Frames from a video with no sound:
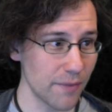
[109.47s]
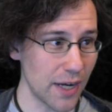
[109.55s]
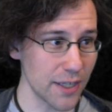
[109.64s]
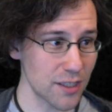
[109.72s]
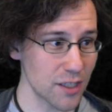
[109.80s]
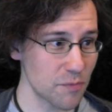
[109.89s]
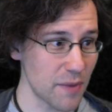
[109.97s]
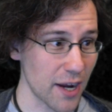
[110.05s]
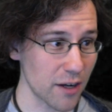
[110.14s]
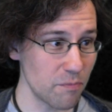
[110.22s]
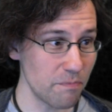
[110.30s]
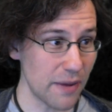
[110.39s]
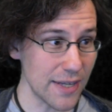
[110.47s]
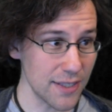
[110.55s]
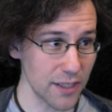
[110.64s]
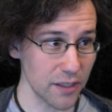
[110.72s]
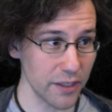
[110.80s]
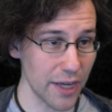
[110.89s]
I suspect
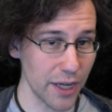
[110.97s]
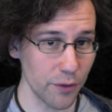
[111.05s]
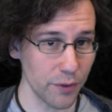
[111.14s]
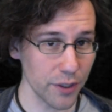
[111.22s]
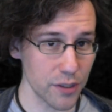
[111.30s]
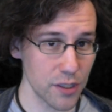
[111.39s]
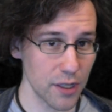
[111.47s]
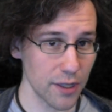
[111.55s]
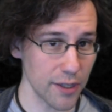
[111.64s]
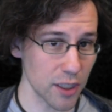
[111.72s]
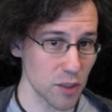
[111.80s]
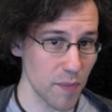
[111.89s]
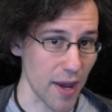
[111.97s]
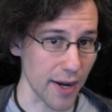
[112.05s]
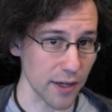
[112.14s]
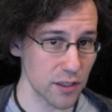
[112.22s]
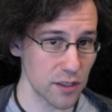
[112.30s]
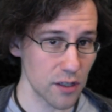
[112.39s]
basically anyone listening
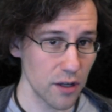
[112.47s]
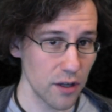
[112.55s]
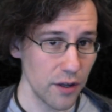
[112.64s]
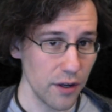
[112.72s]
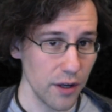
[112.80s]
expects,